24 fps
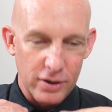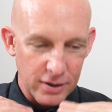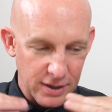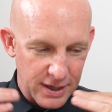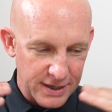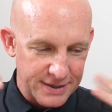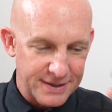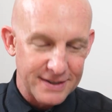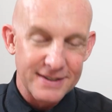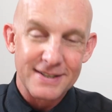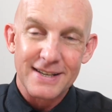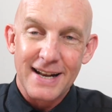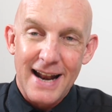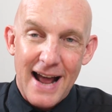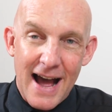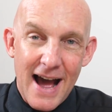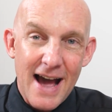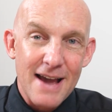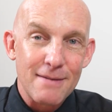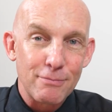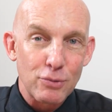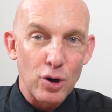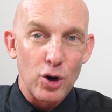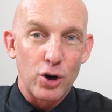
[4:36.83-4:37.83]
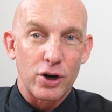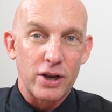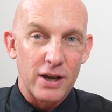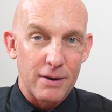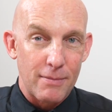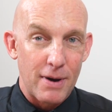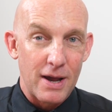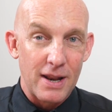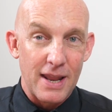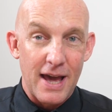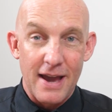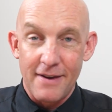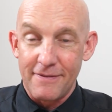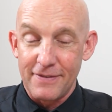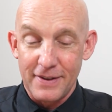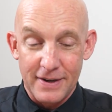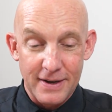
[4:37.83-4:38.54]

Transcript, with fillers: the lessons that I'm learning in my life.